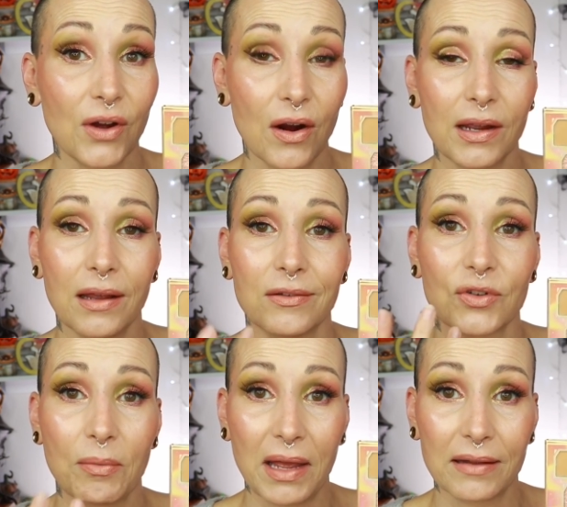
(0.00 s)
dark and
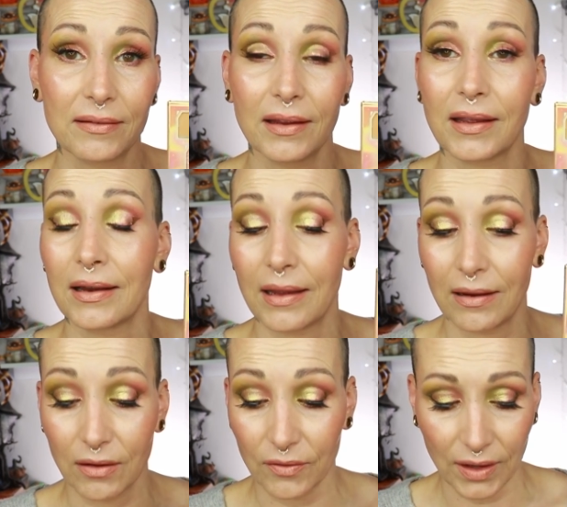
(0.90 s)
dramatic and
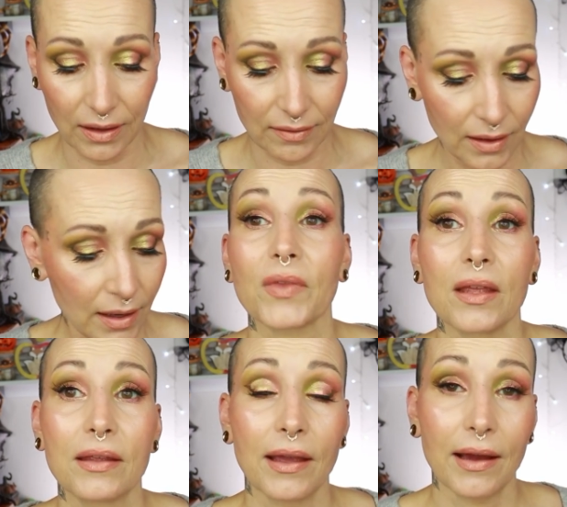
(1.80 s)
I love that
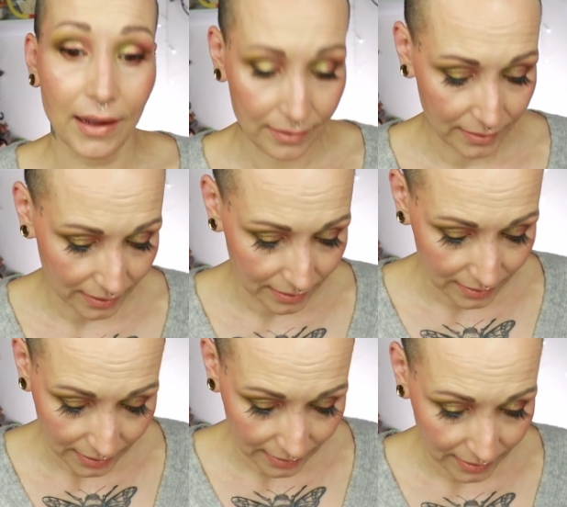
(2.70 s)
yeah I
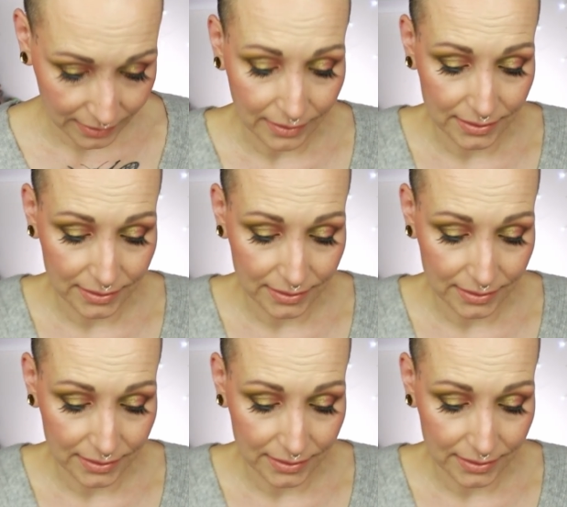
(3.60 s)
think I think